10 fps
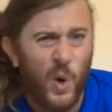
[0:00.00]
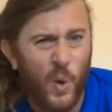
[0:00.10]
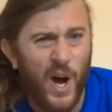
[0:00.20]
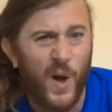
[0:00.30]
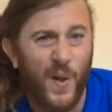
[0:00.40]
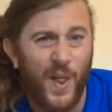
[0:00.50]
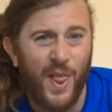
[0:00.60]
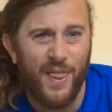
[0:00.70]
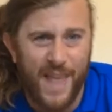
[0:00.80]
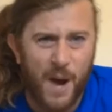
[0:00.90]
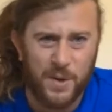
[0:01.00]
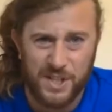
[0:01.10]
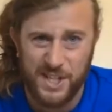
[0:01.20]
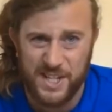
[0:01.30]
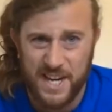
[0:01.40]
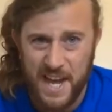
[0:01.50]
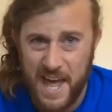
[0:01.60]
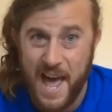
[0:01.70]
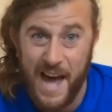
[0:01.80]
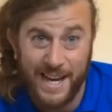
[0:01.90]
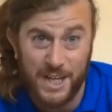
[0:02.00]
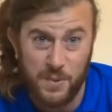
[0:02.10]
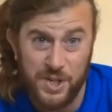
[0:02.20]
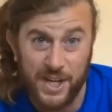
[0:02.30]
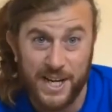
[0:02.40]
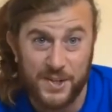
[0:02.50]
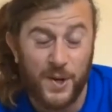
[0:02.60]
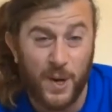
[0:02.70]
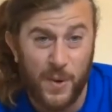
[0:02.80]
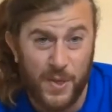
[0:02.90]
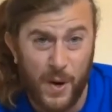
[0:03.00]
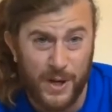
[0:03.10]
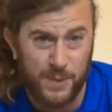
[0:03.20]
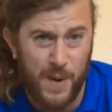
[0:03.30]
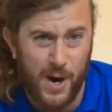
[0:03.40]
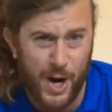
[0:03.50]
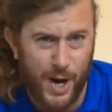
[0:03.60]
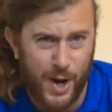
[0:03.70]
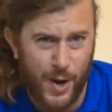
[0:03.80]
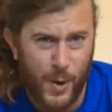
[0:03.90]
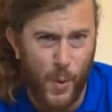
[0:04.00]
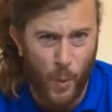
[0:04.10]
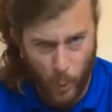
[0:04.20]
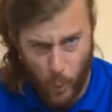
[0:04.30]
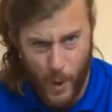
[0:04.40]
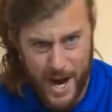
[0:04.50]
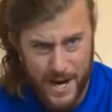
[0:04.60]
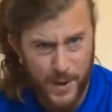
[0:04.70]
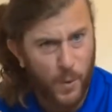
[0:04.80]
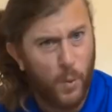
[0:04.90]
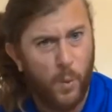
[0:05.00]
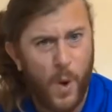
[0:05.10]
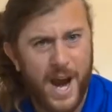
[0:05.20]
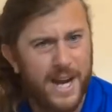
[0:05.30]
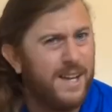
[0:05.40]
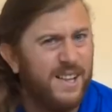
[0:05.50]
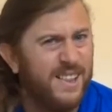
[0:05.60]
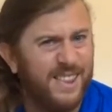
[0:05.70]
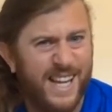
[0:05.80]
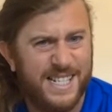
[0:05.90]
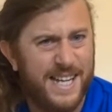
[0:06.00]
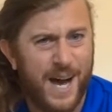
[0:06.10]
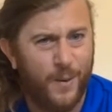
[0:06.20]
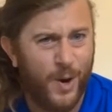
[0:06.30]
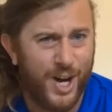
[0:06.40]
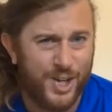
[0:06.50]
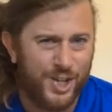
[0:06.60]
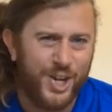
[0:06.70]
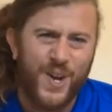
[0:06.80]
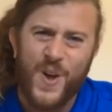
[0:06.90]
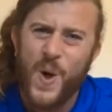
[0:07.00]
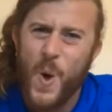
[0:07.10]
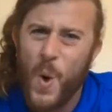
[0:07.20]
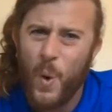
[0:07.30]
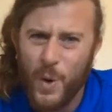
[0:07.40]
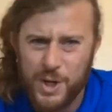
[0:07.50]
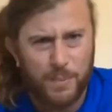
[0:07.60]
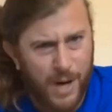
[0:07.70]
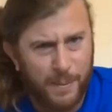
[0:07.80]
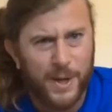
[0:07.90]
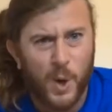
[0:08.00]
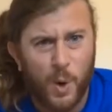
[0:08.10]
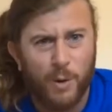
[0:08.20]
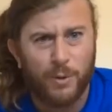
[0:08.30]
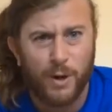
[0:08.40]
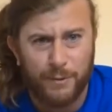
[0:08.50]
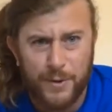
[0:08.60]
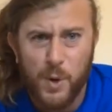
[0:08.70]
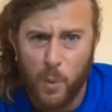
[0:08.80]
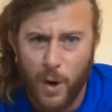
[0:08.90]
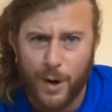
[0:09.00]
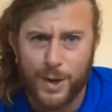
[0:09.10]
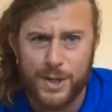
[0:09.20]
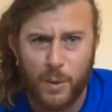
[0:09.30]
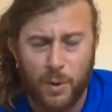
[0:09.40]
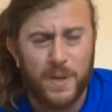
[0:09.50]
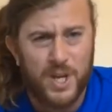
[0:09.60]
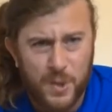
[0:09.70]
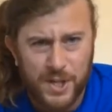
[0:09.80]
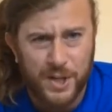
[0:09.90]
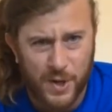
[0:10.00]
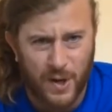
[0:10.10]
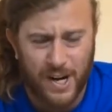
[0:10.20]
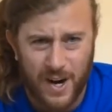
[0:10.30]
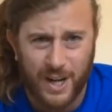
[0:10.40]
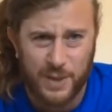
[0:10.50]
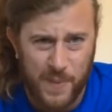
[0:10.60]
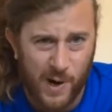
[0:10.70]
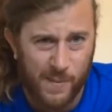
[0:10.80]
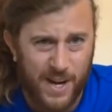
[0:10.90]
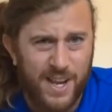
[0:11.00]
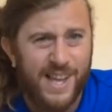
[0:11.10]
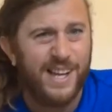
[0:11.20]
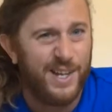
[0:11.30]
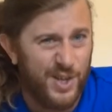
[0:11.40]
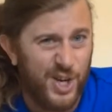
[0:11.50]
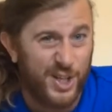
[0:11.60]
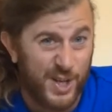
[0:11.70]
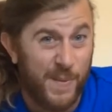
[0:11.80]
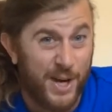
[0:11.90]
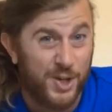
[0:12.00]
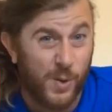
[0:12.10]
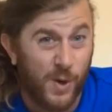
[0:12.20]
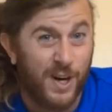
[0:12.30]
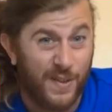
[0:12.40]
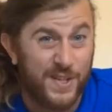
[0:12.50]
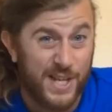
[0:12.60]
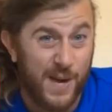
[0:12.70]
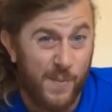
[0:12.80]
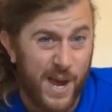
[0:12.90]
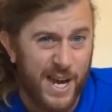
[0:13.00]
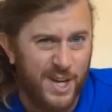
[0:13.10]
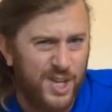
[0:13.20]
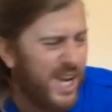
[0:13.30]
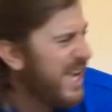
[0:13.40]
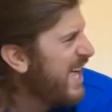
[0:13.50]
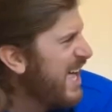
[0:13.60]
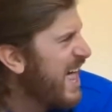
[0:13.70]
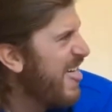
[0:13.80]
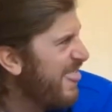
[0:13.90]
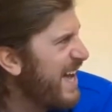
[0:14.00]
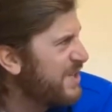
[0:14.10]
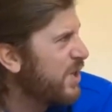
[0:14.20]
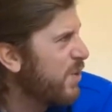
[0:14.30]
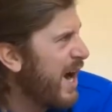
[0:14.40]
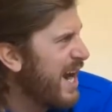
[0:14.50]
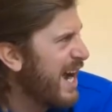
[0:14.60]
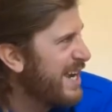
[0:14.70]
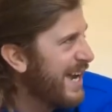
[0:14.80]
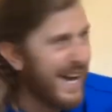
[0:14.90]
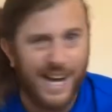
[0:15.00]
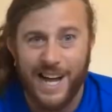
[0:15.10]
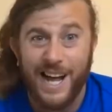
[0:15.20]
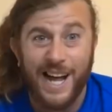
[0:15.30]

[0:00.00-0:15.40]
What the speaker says: Well, that was easy. I guess we should get started with our experiment. Wait, let's not rush. We should probably go over a few words that we'll be using during our experiment just to make sure we're on the same page. That's a great idea.